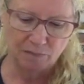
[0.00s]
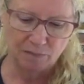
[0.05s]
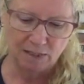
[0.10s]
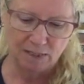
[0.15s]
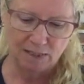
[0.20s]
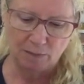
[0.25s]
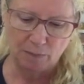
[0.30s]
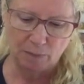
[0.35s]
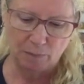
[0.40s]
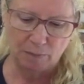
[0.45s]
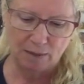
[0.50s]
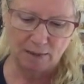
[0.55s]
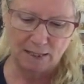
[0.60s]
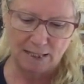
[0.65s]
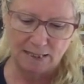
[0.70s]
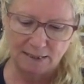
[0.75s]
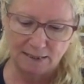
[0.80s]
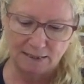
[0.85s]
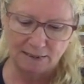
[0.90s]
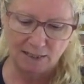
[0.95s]
And then we
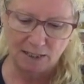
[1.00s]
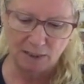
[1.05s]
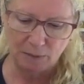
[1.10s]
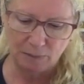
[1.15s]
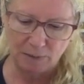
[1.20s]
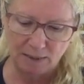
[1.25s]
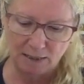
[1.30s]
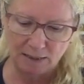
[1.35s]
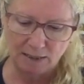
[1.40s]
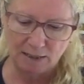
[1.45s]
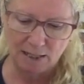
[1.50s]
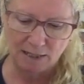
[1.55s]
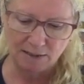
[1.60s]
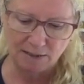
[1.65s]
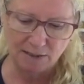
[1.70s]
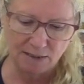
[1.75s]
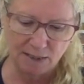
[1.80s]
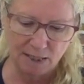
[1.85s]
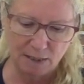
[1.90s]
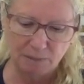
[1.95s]
place another piece of glass
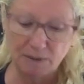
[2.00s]
on top,